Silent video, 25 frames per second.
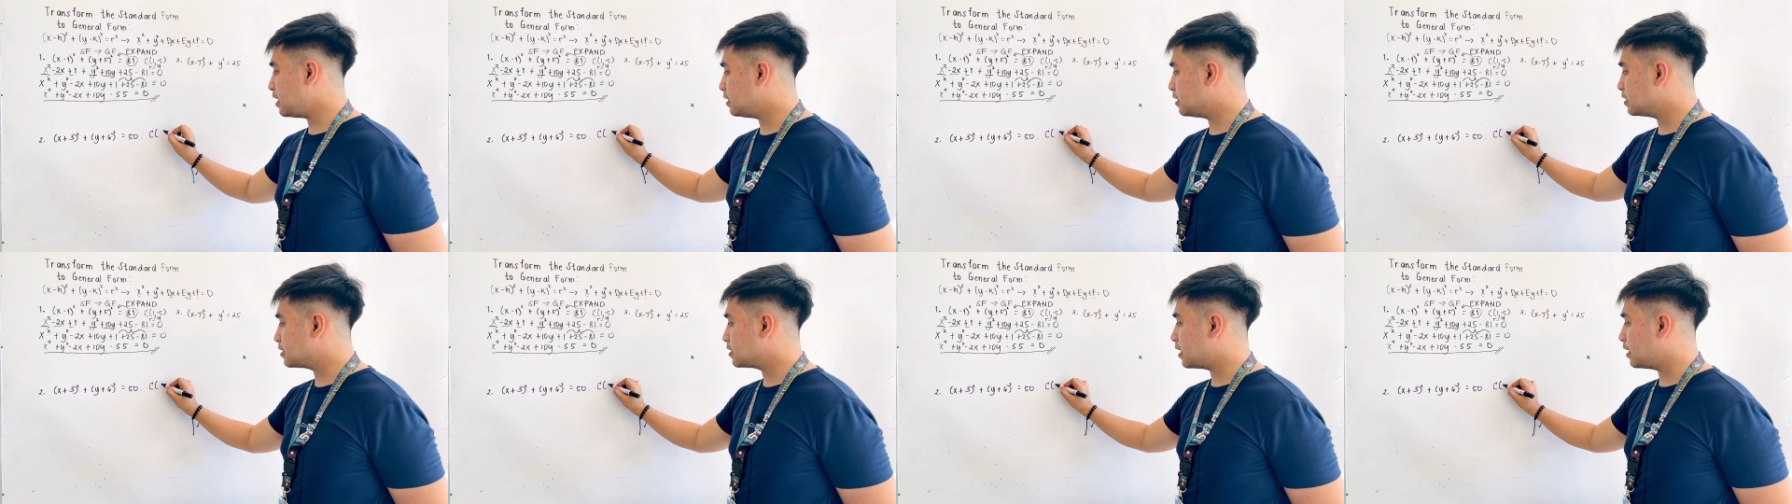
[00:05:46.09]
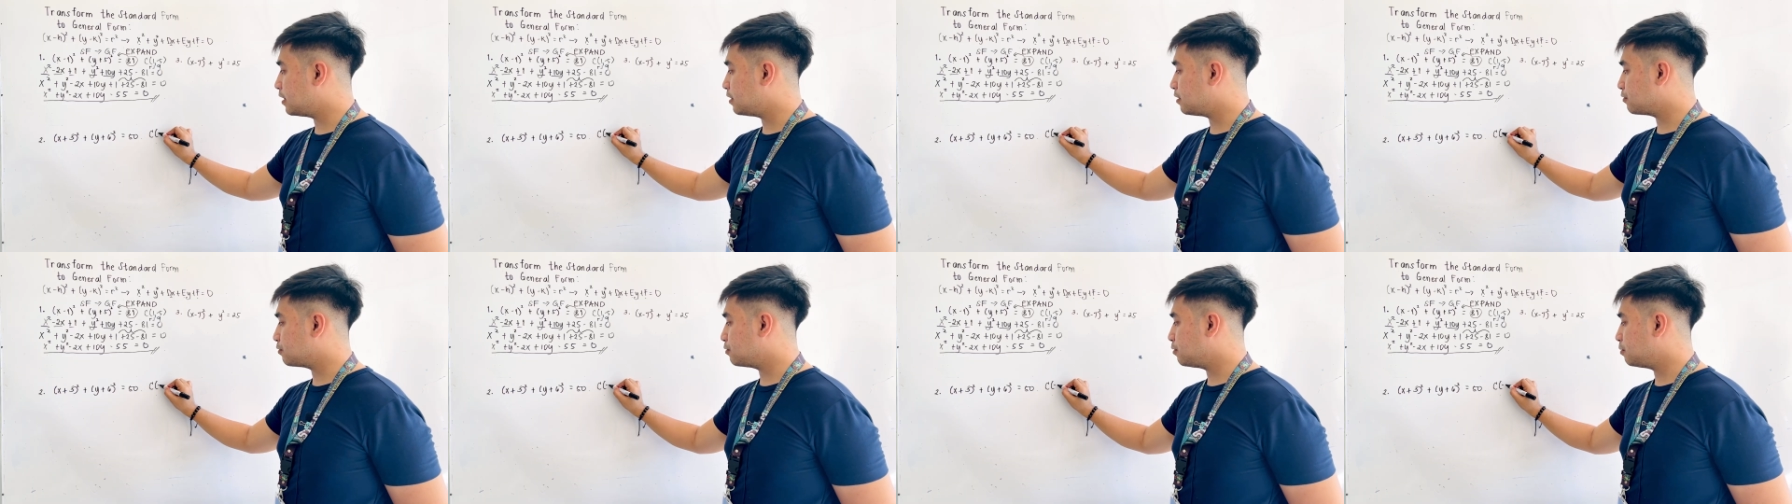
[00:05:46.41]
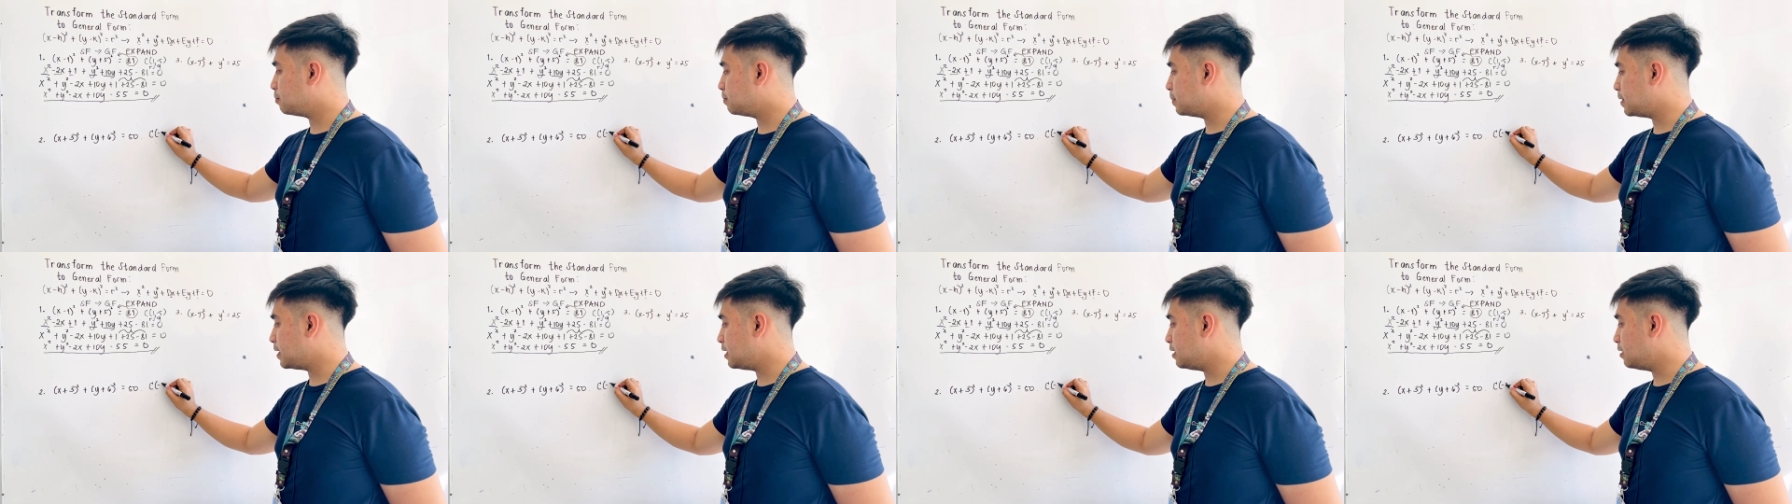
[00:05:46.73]
the center will
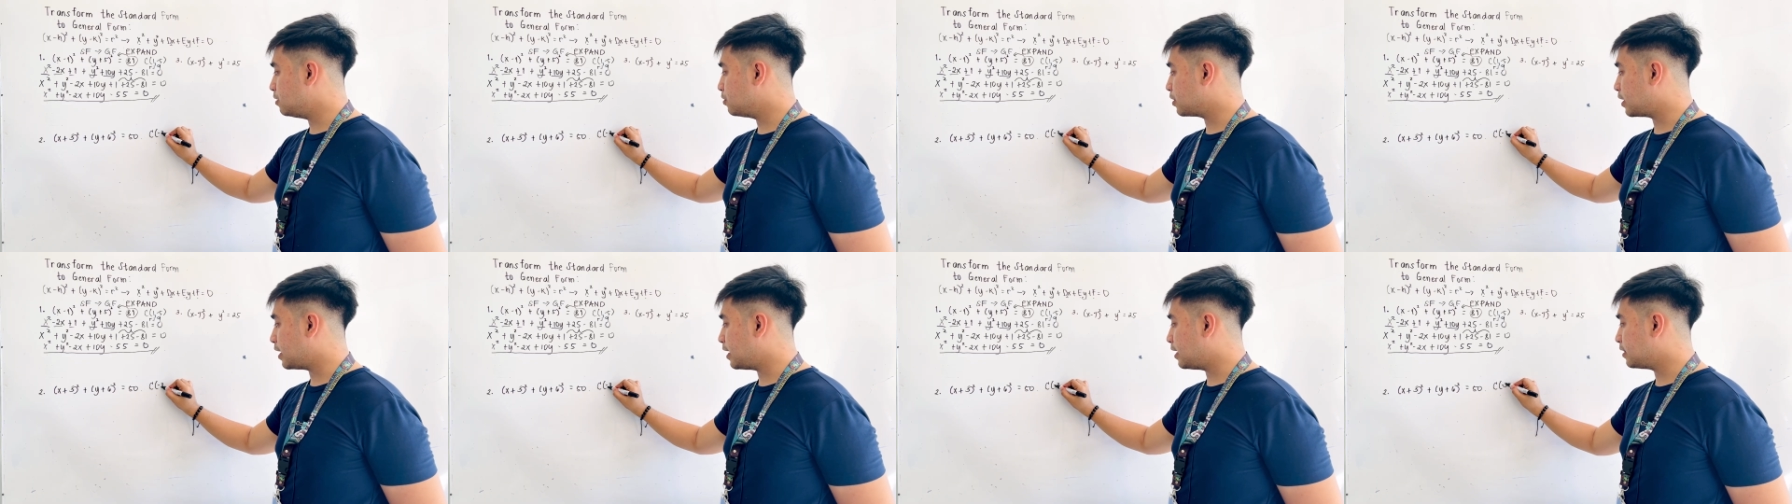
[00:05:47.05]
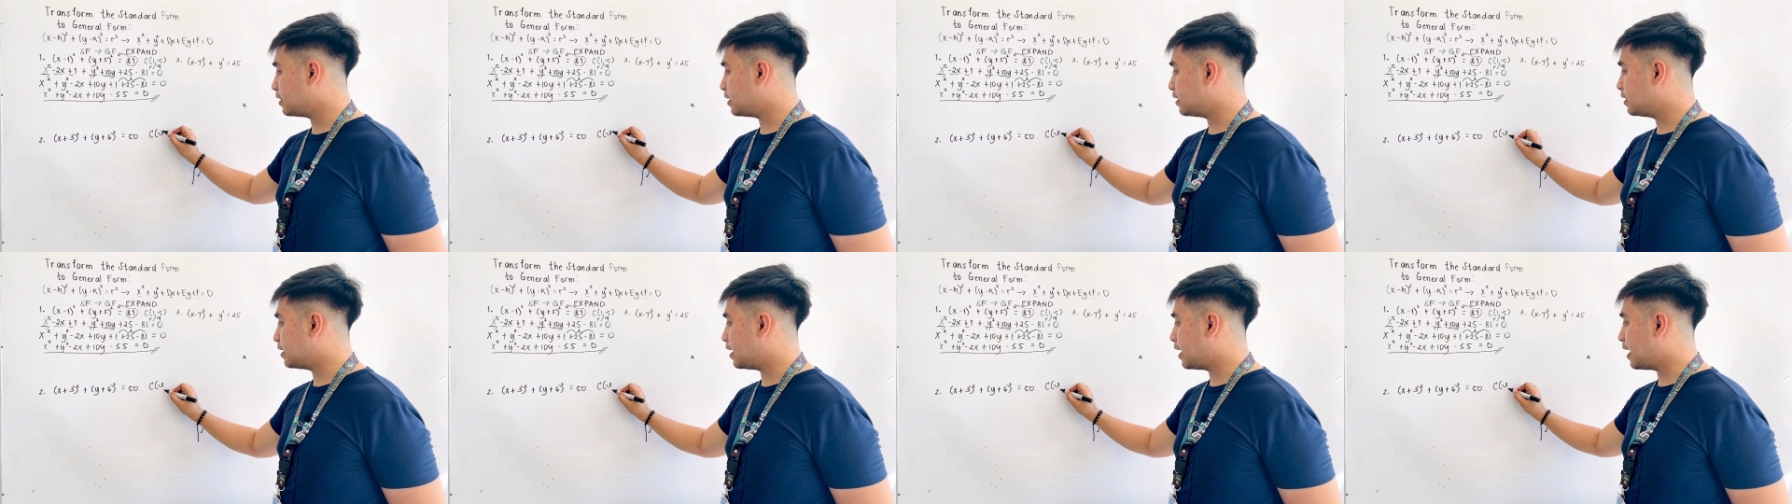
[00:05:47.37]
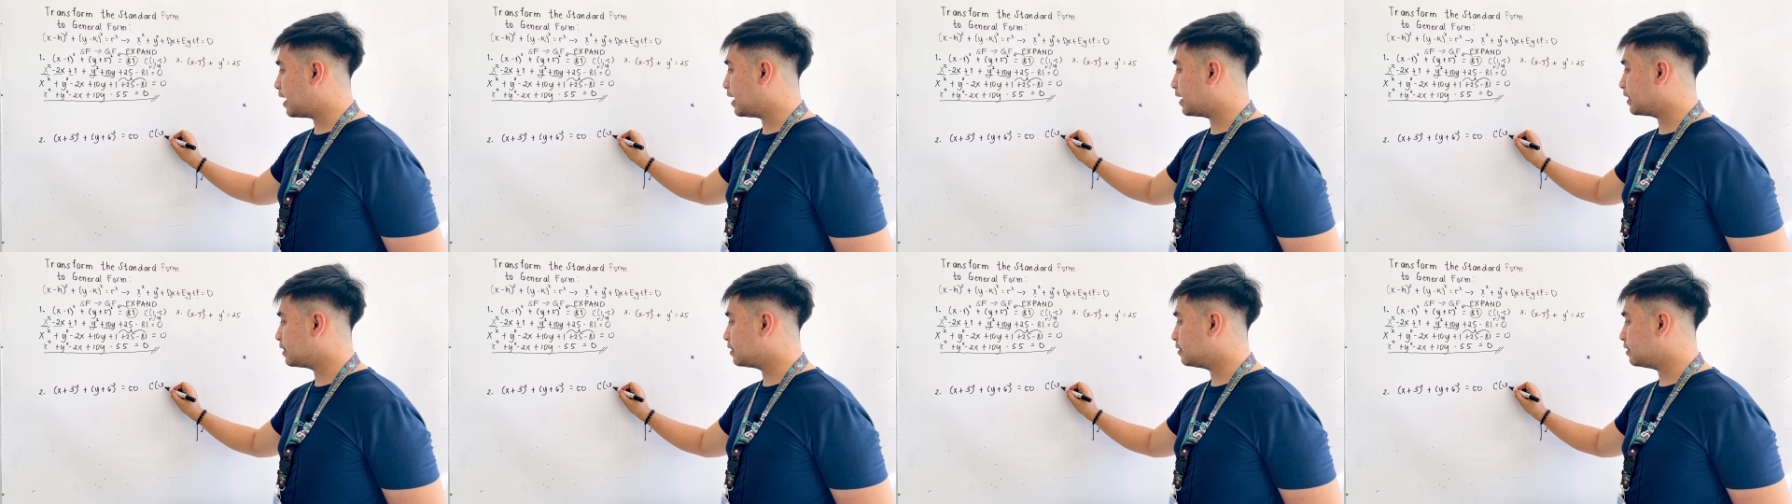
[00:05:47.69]
be located
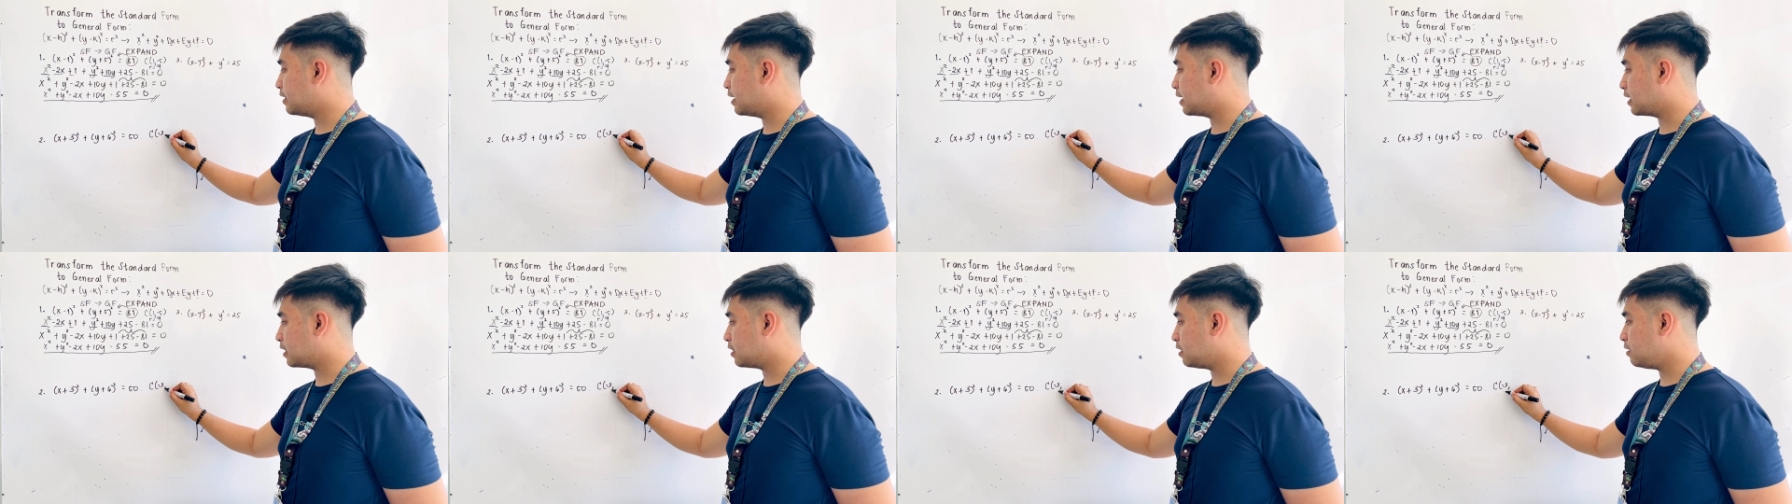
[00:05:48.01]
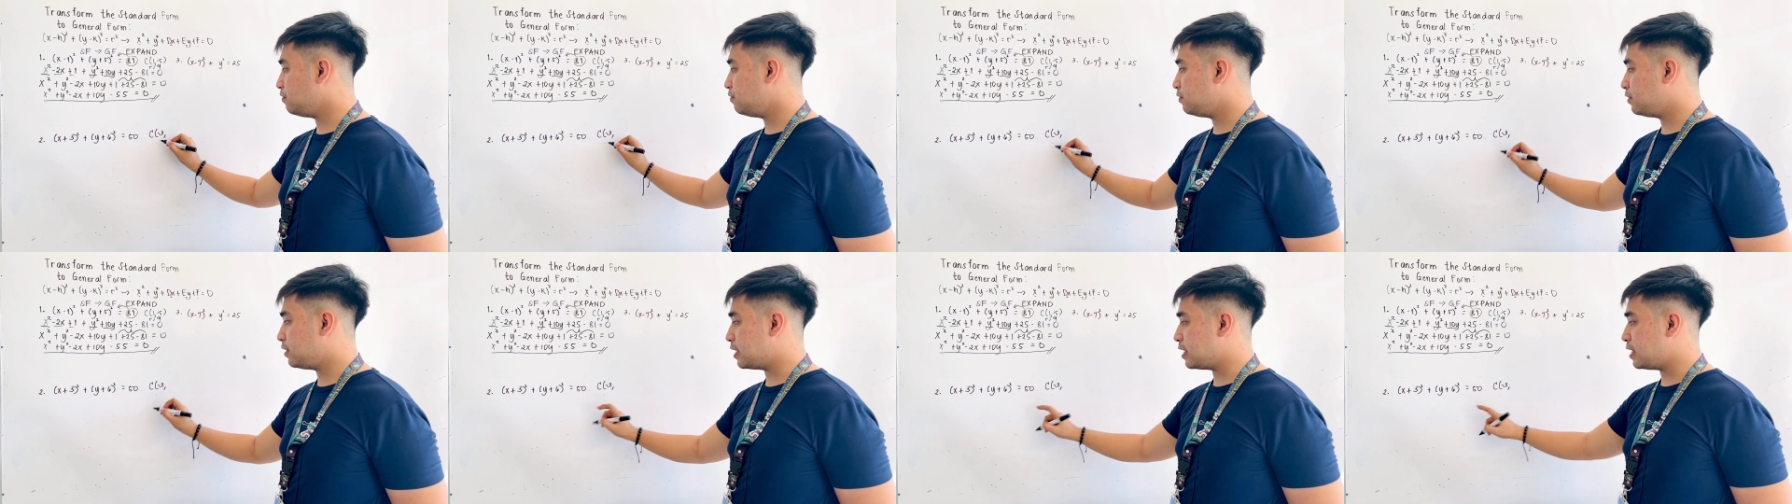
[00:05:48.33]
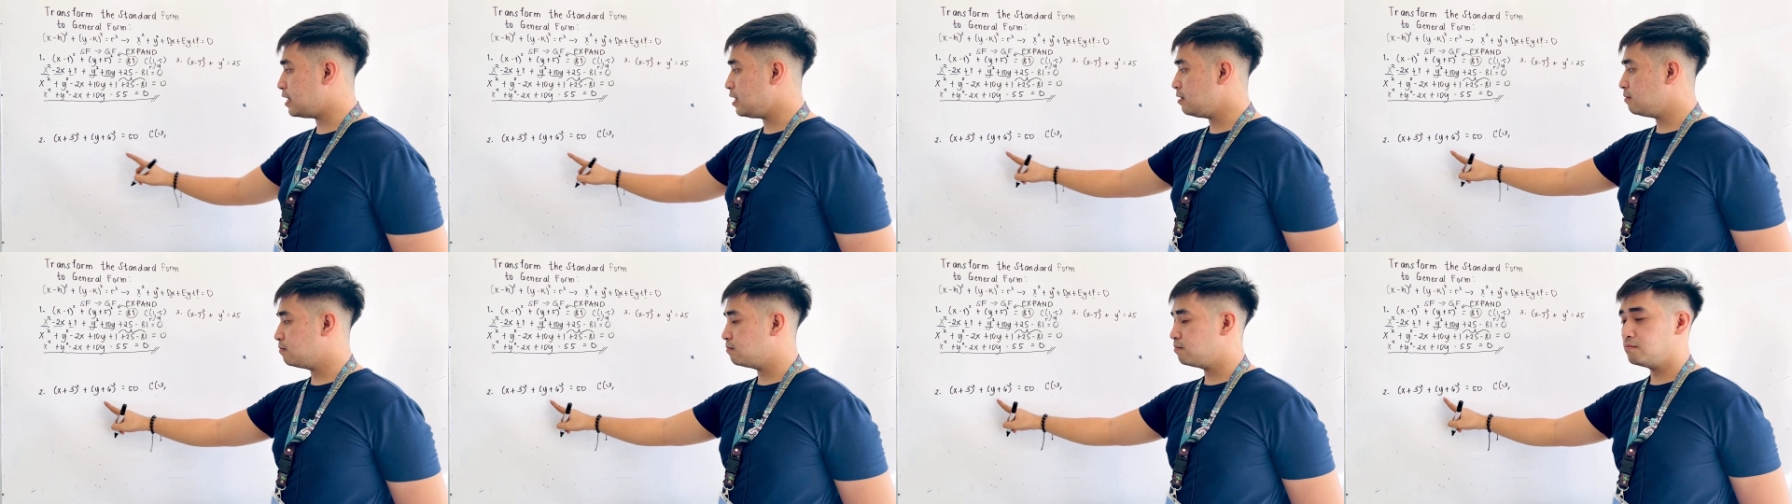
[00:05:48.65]
at negative
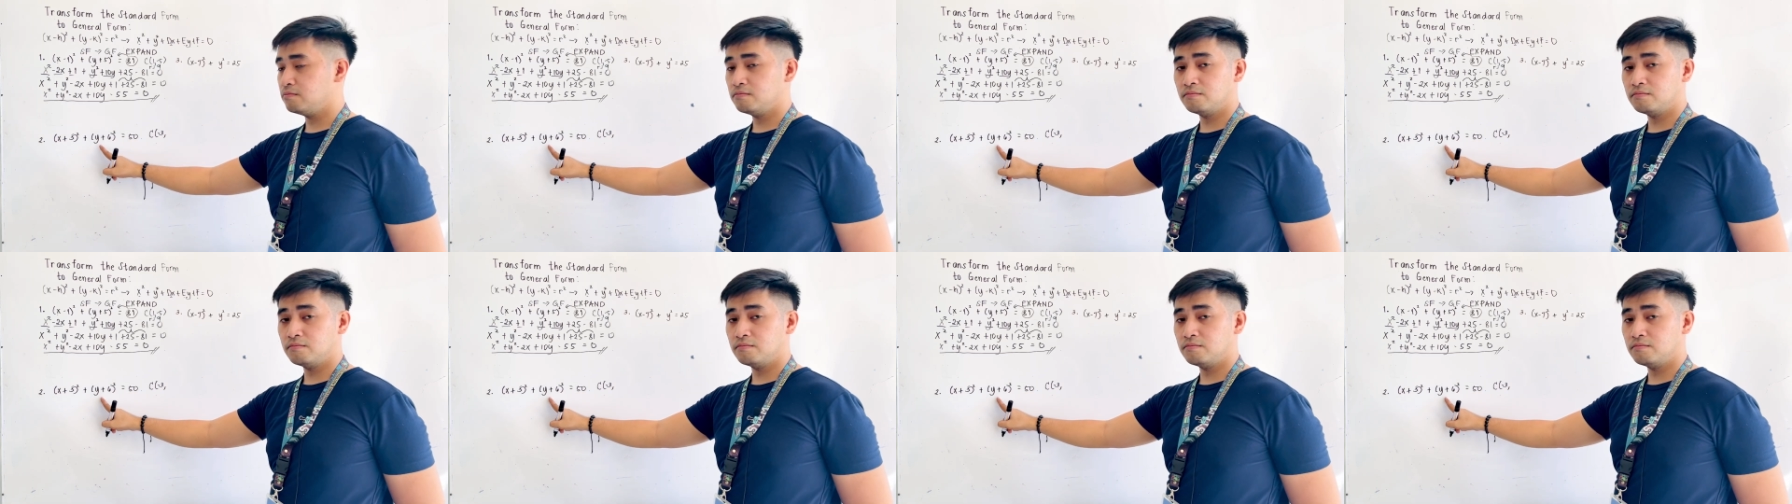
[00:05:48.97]
3.